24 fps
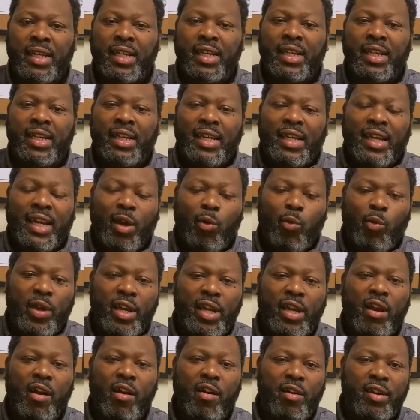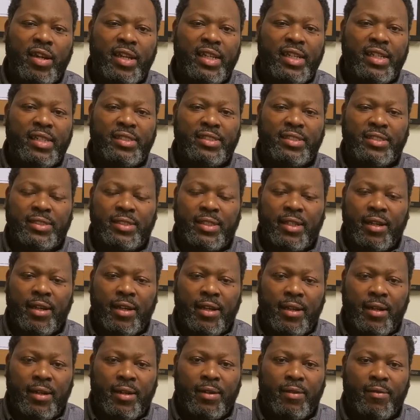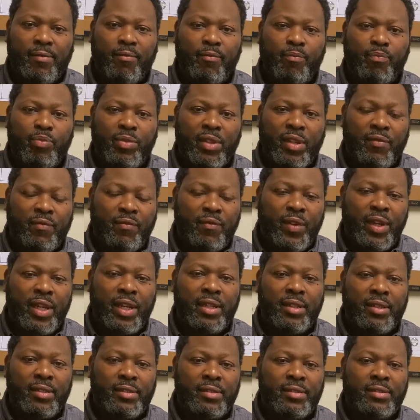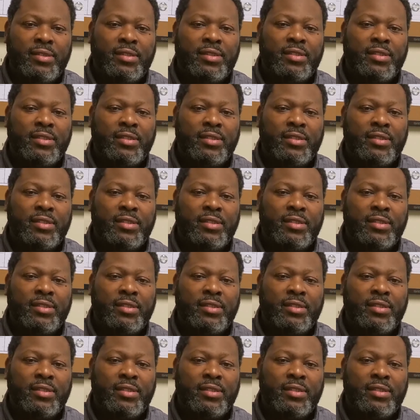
And we call these villains